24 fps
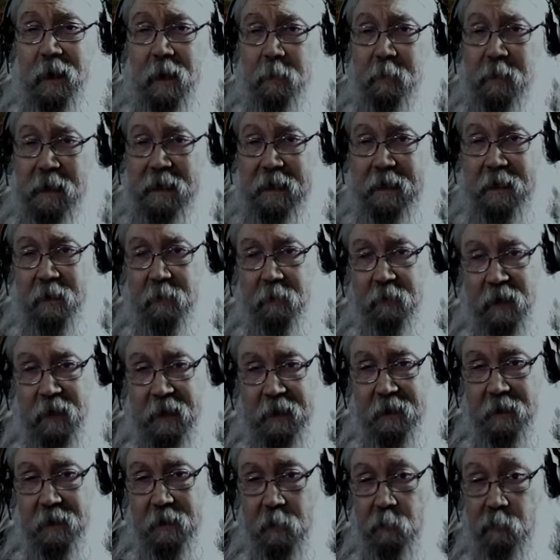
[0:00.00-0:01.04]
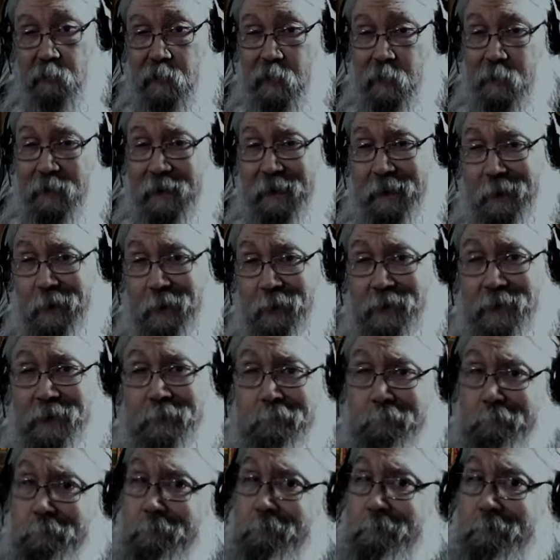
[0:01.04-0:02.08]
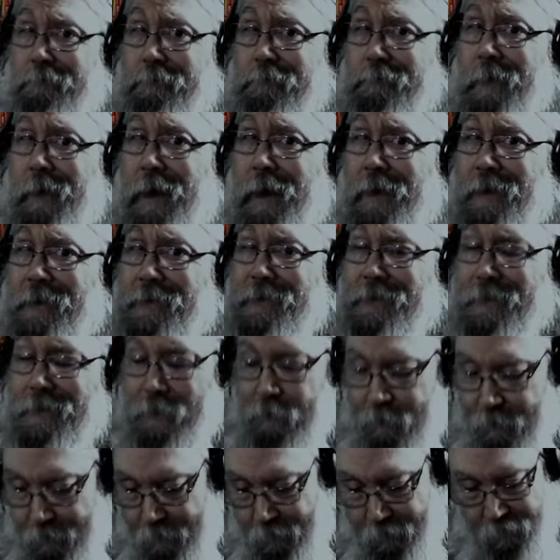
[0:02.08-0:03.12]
a medium like YouTube videos, honestly.